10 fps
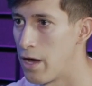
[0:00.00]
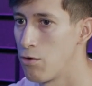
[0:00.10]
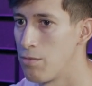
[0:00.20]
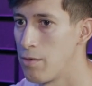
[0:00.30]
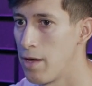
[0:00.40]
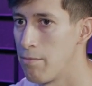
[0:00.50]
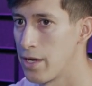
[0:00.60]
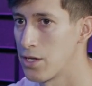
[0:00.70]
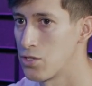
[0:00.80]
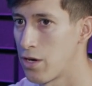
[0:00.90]
That would be my
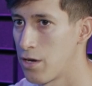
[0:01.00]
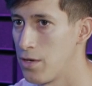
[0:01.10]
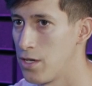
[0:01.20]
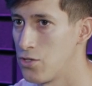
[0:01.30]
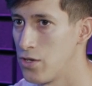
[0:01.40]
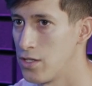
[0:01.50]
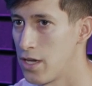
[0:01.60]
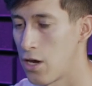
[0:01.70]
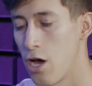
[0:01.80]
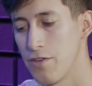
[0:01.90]
biggest recommendation. It's
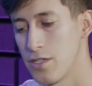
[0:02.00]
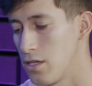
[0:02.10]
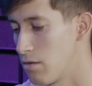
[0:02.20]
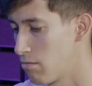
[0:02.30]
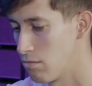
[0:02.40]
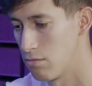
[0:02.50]
like obviously